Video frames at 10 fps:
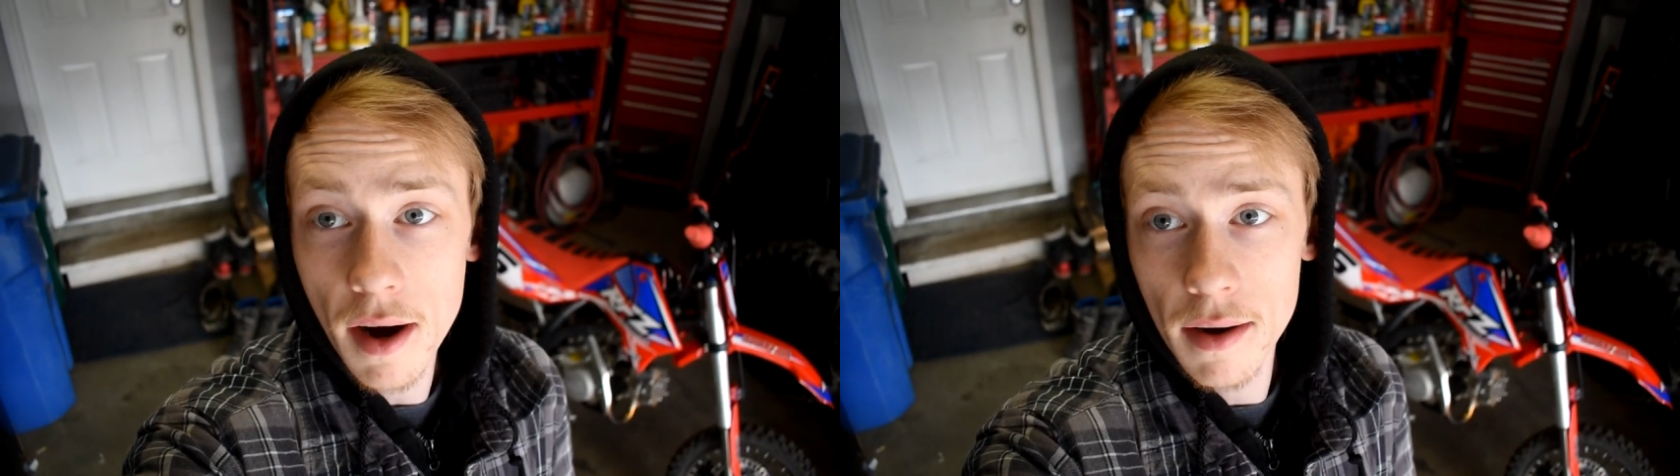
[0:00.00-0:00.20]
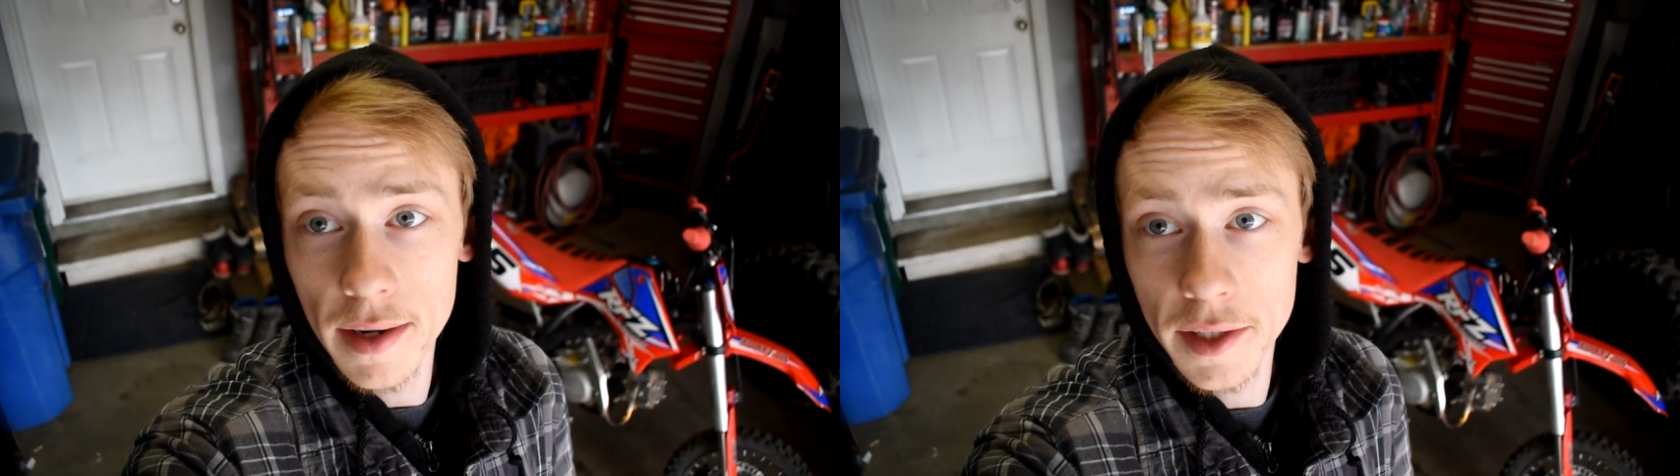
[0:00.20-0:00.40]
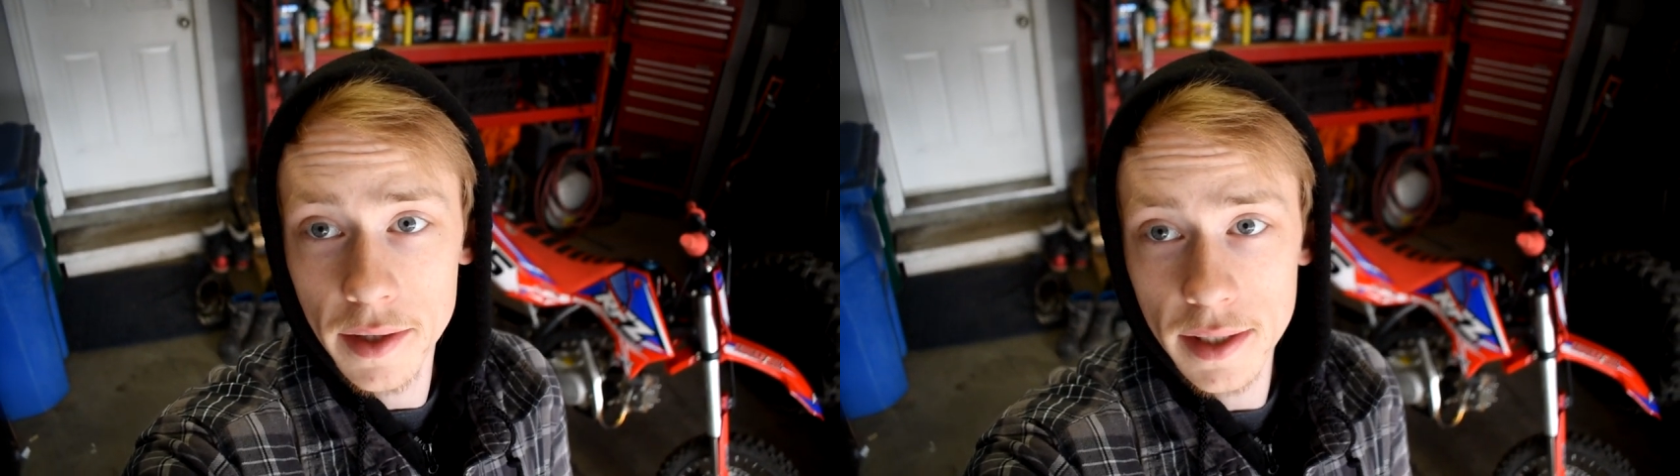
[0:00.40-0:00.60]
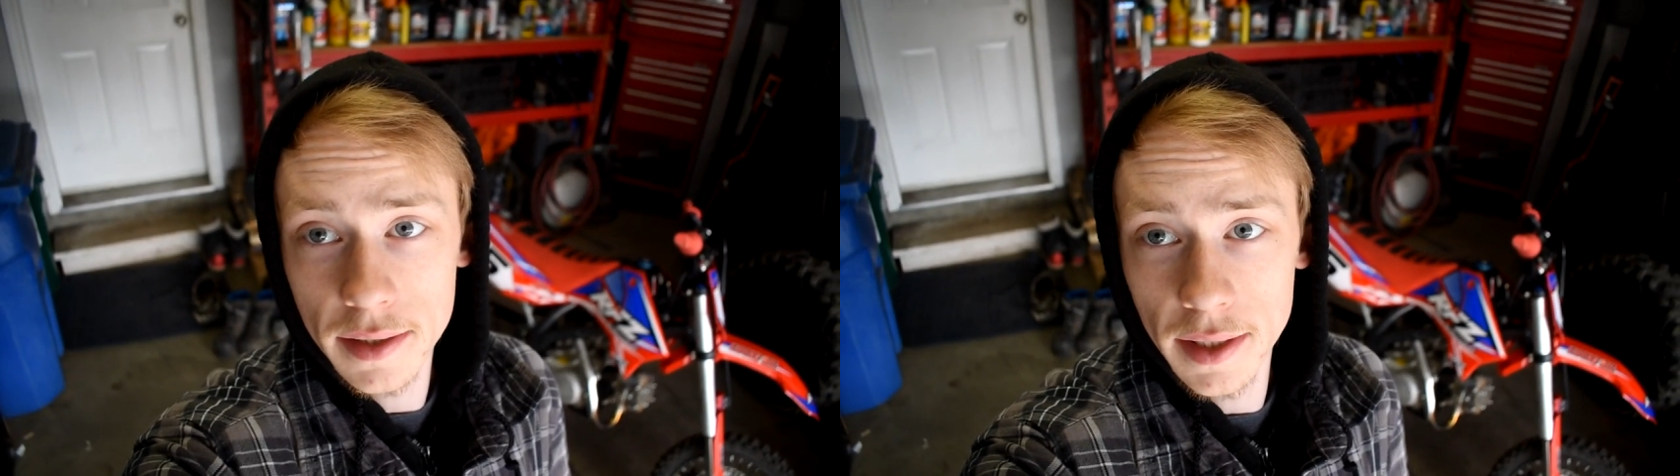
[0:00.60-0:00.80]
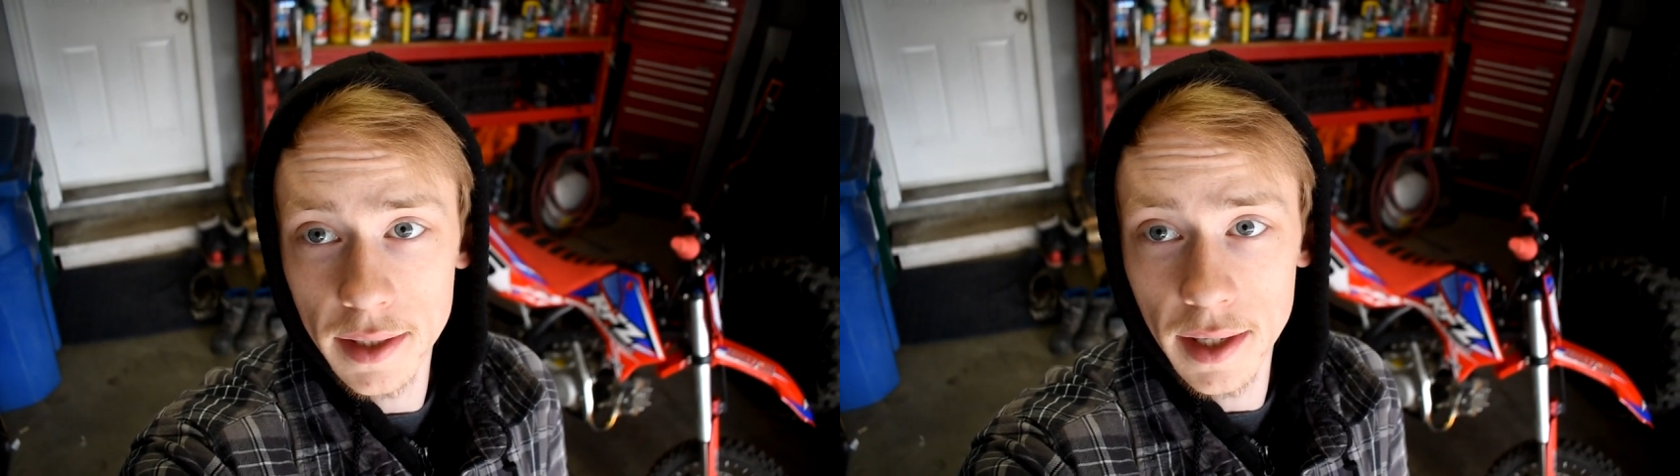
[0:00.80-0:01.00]
are
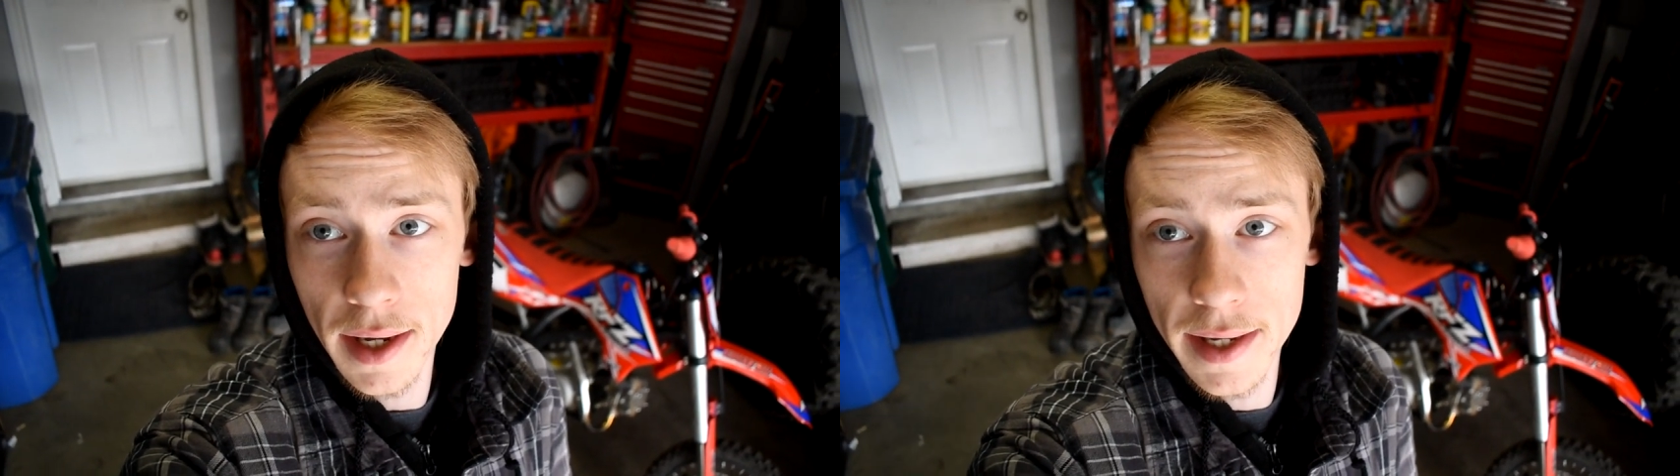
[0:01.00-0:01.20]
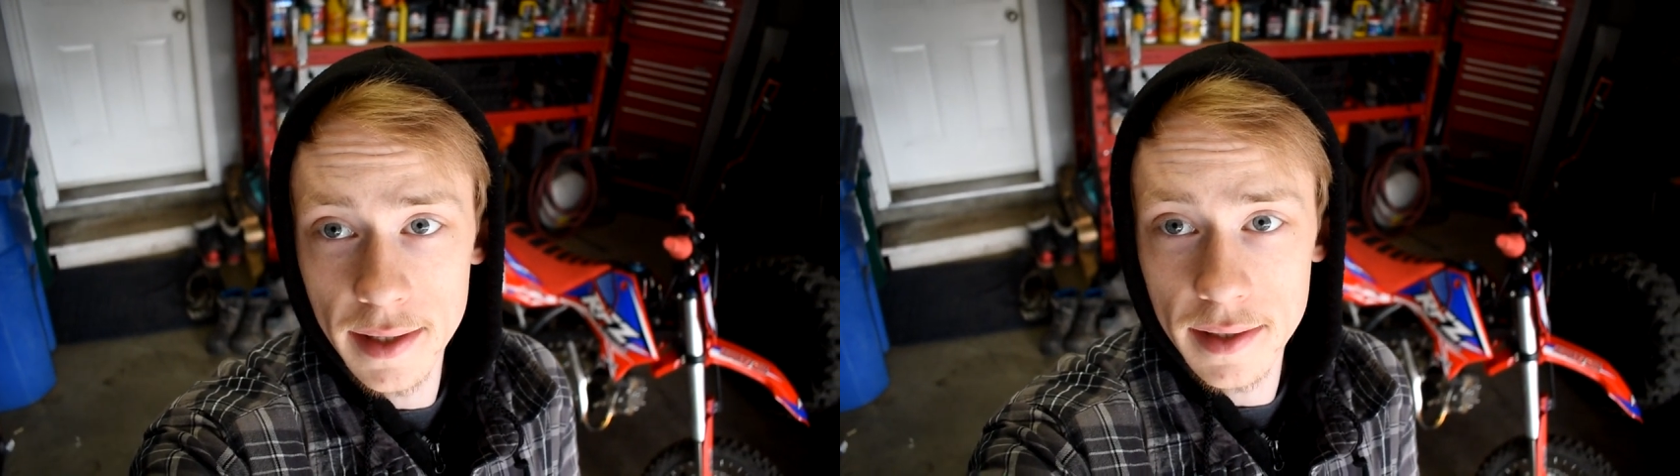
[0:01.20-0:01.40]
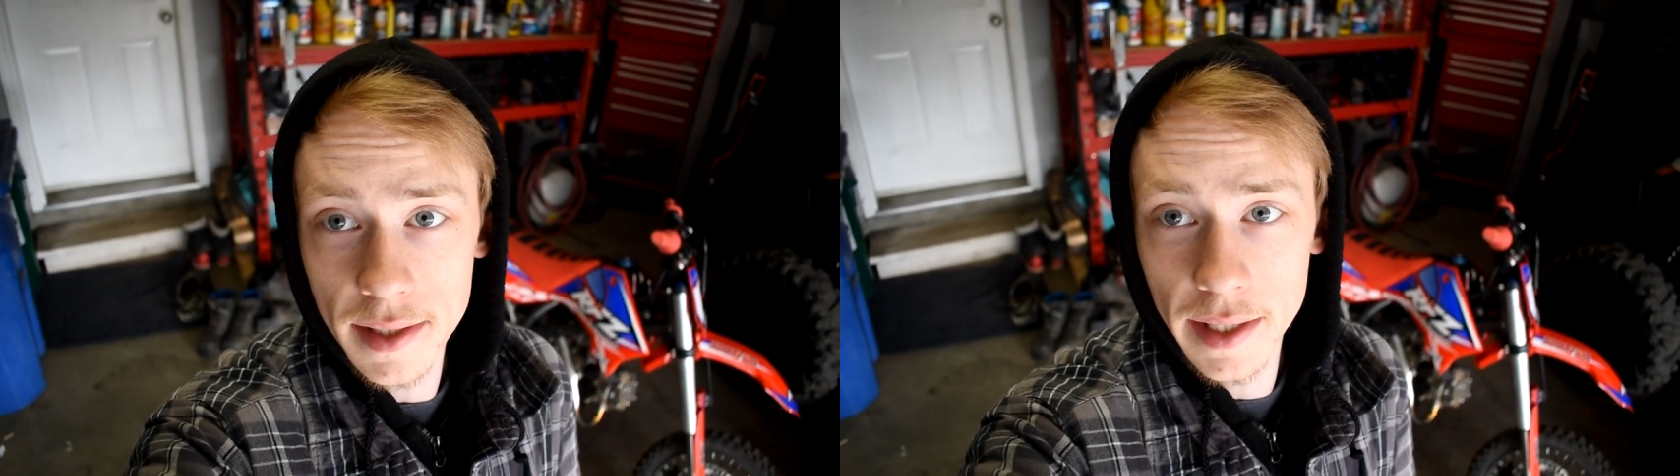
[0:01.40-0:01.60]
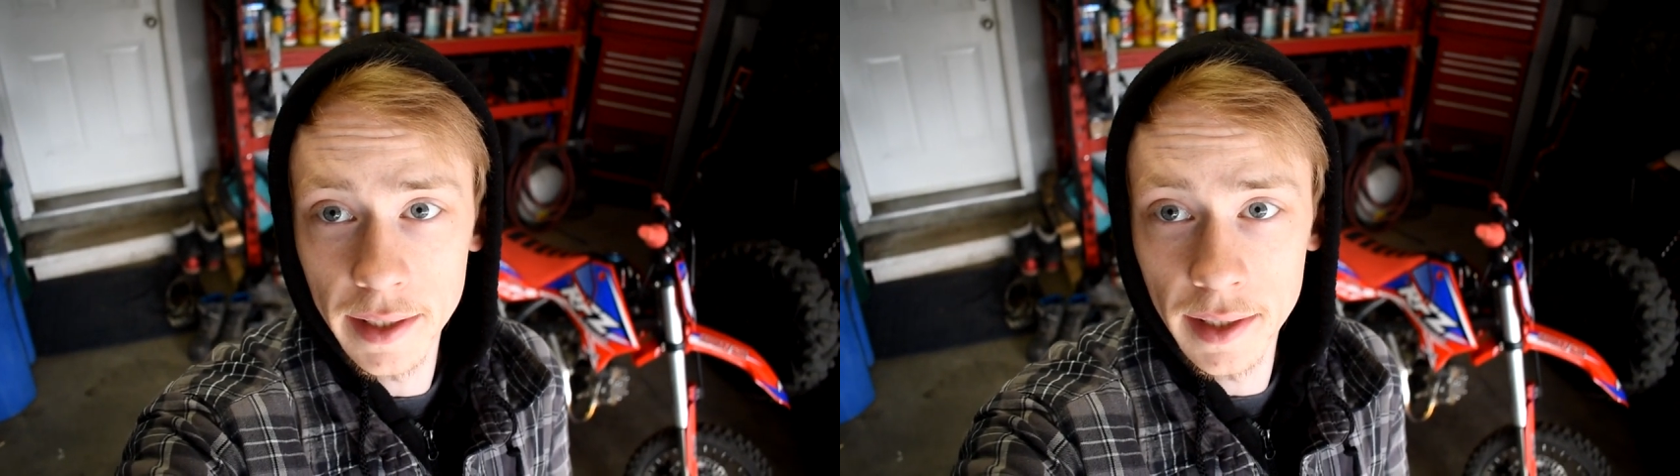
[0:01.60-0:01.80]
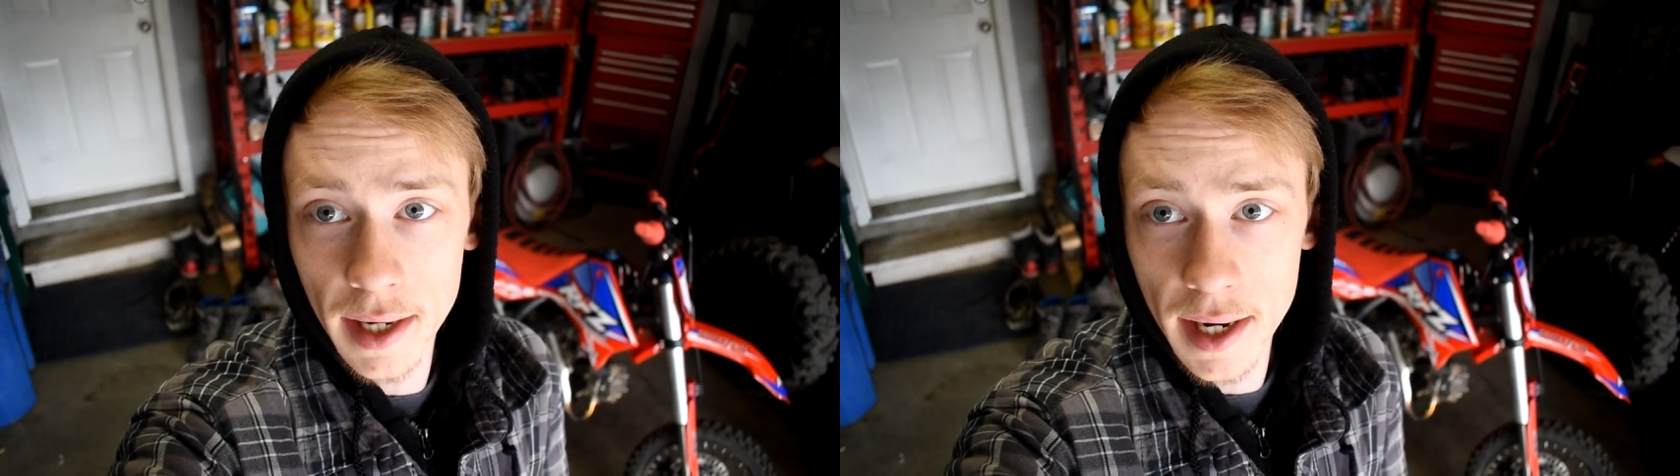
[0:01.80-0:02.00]
interested in
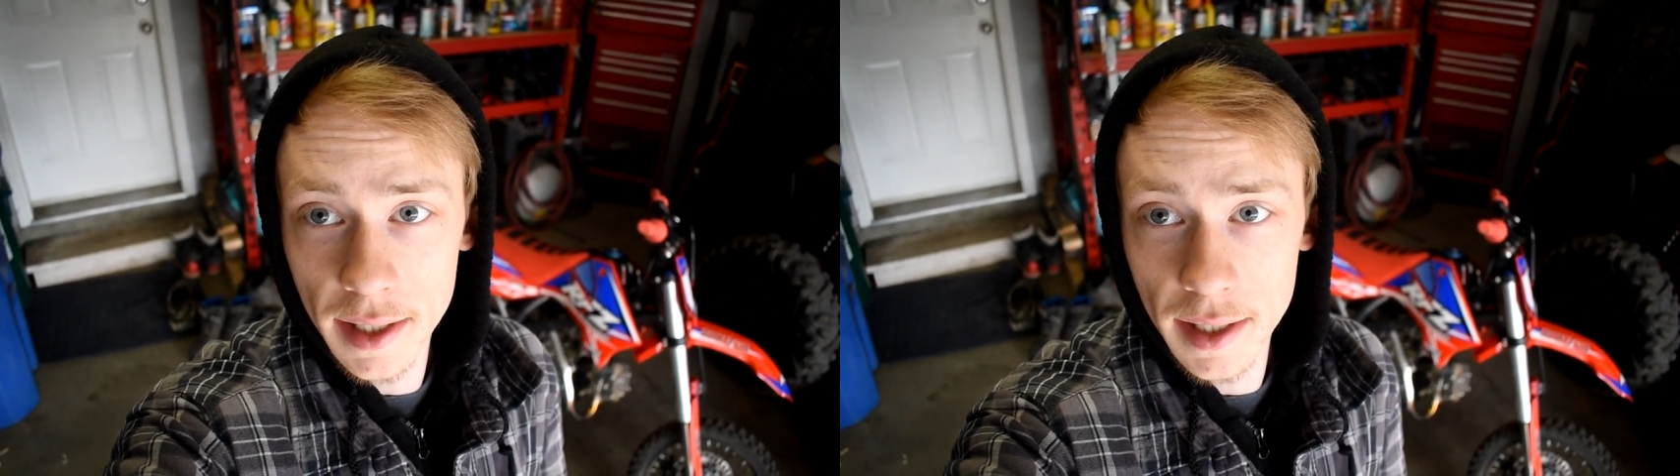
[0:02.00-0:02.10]
seeing